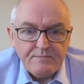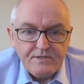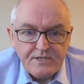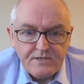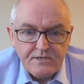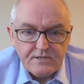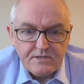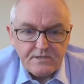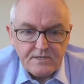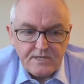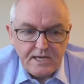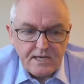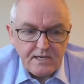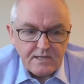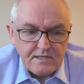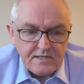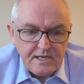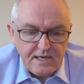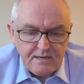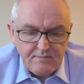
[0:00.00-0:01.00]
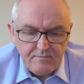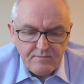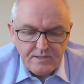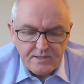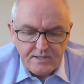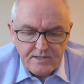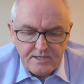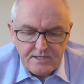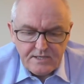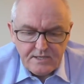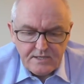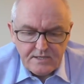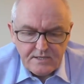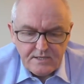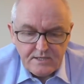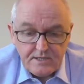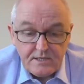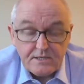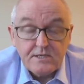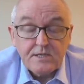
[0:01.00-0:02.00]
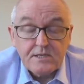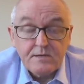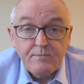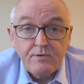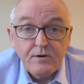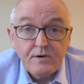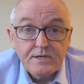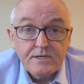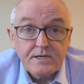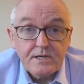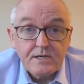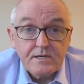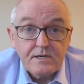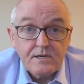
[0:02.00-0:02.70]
This doesn't tell us that, but this is disappointing.